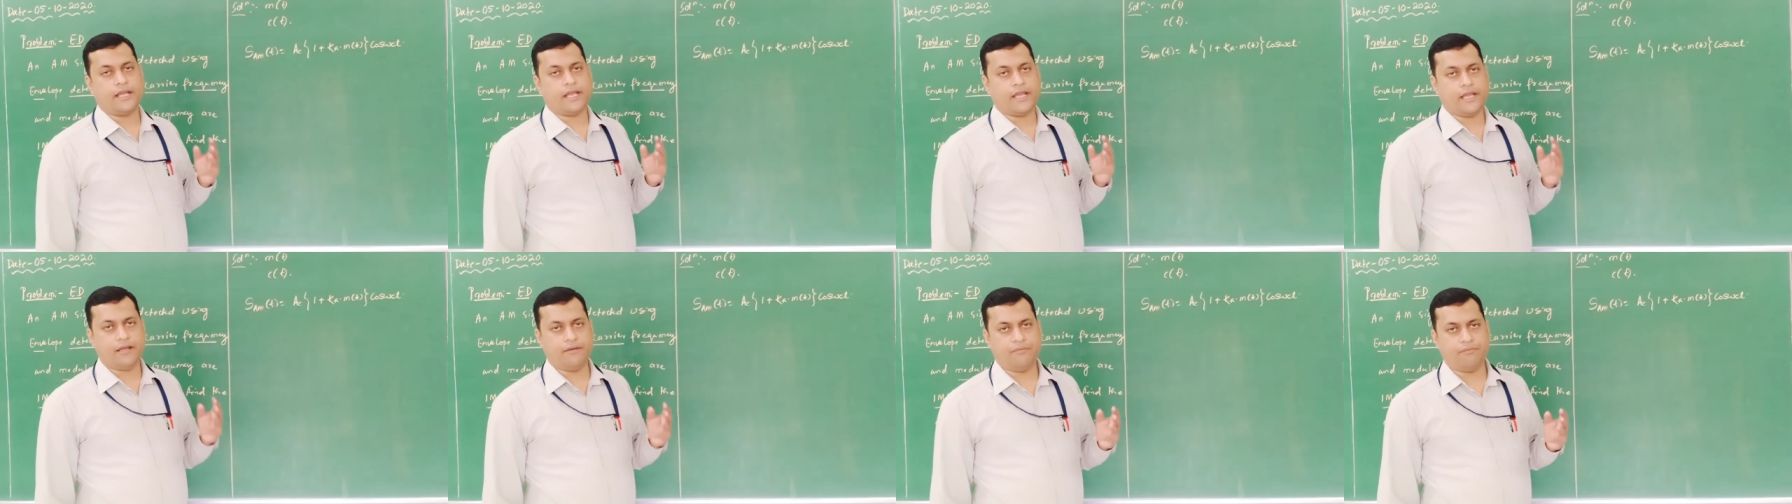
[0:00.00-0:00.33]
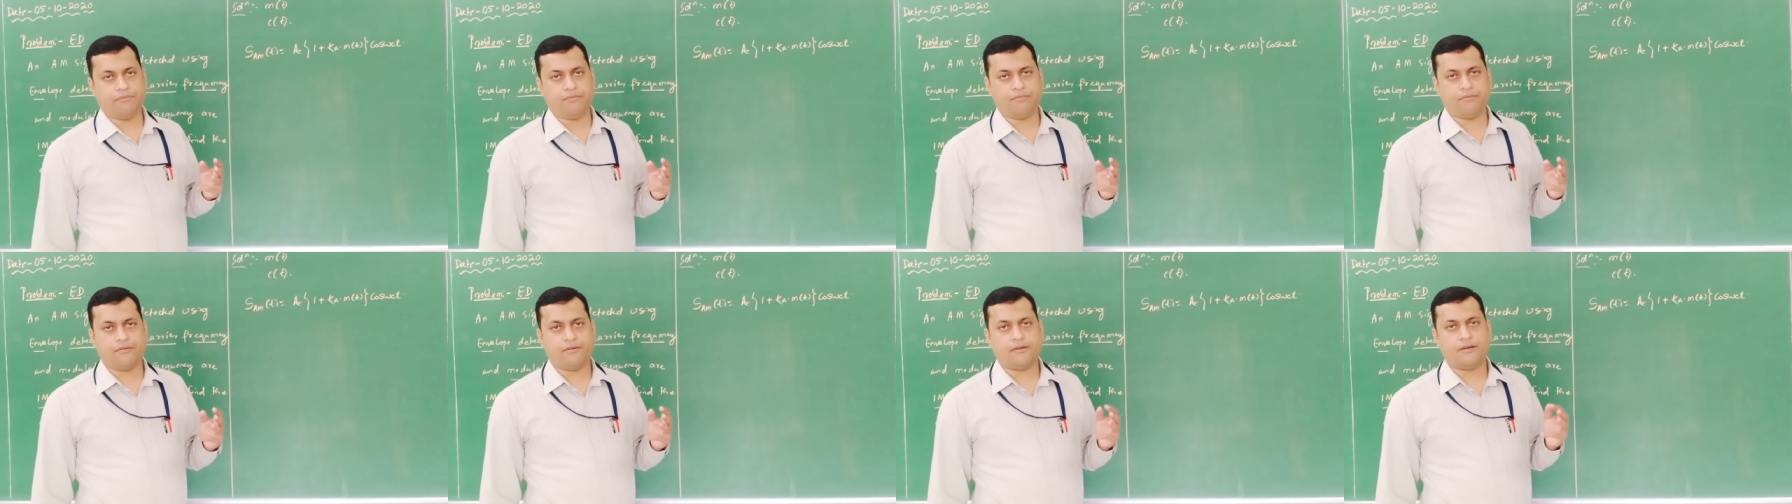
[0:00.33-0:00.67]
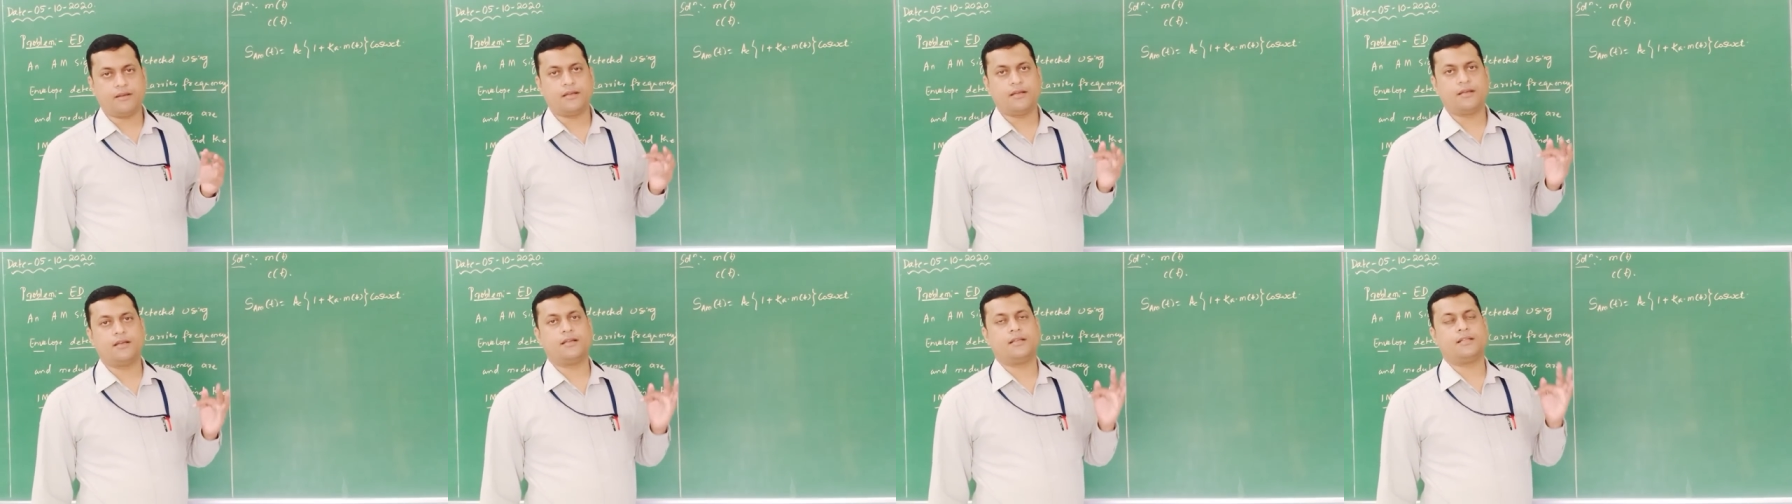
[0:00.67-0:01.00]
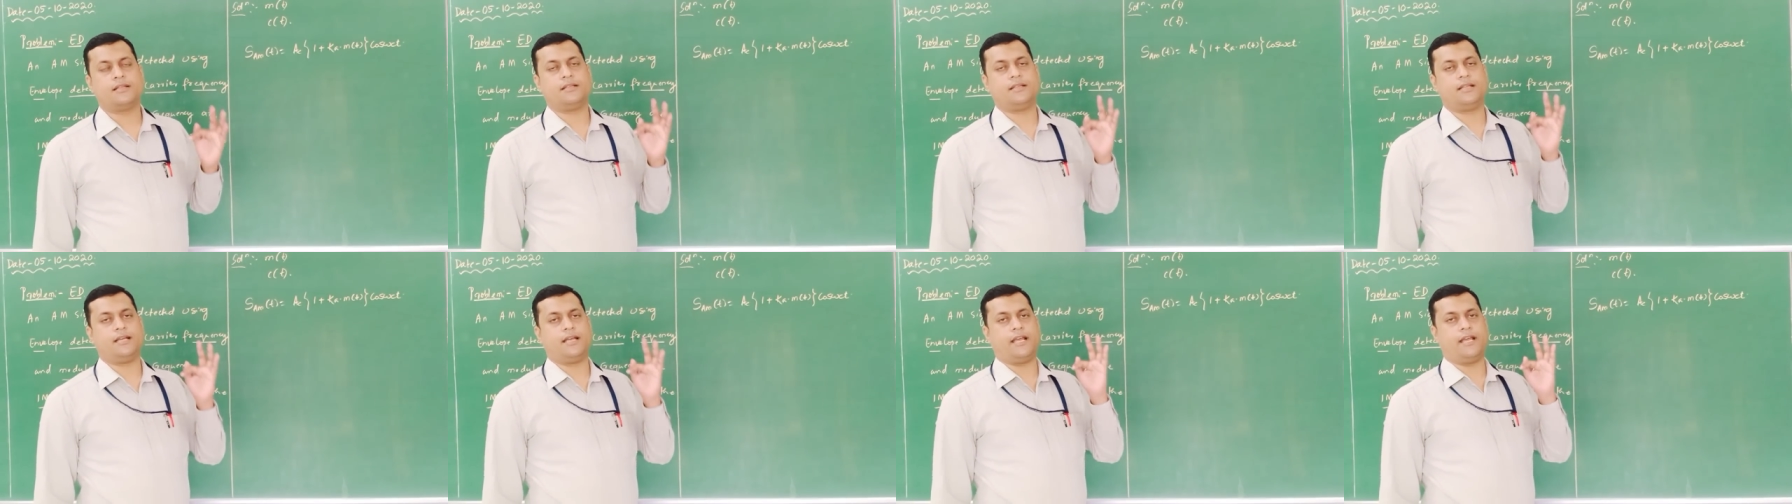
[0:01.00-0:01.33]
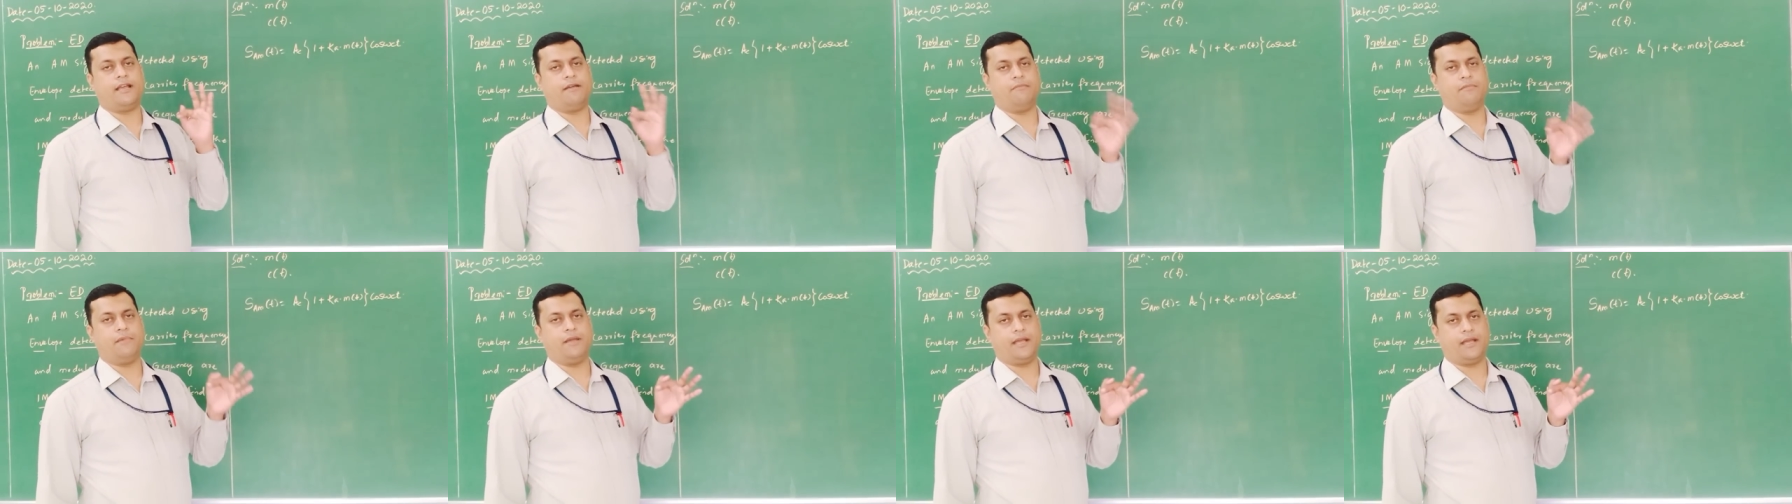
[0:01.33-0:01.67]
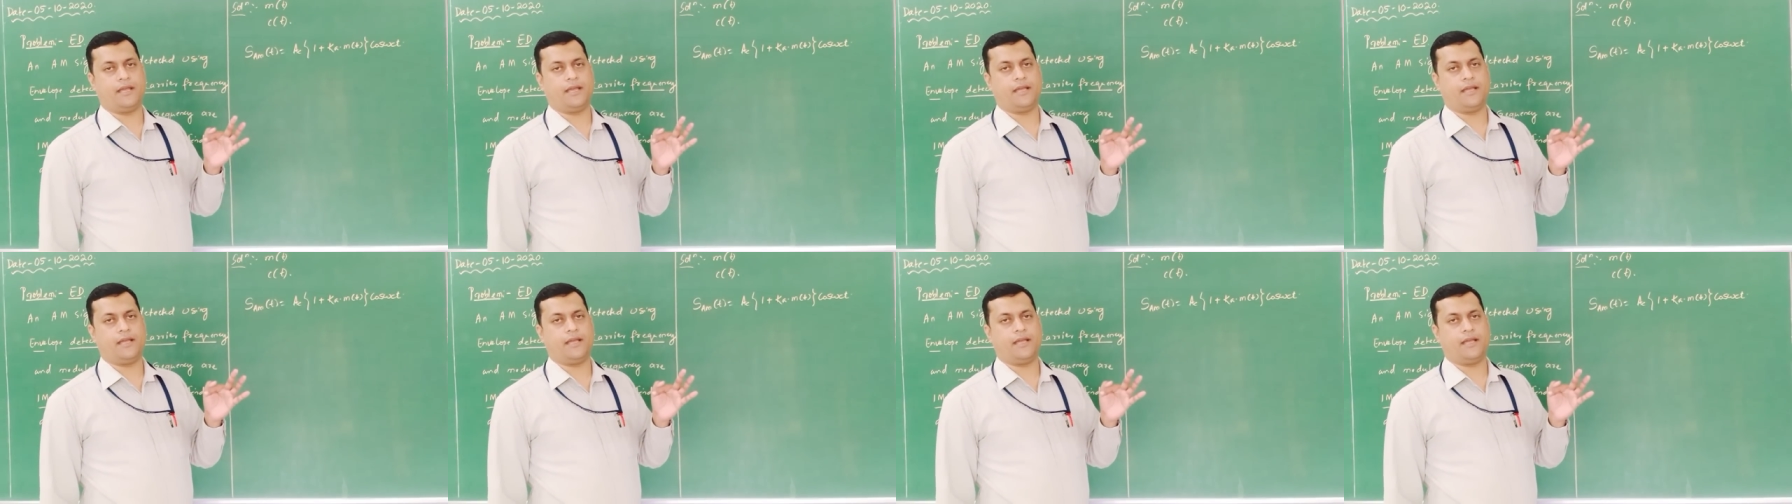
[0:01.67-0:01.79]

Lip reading: If the MA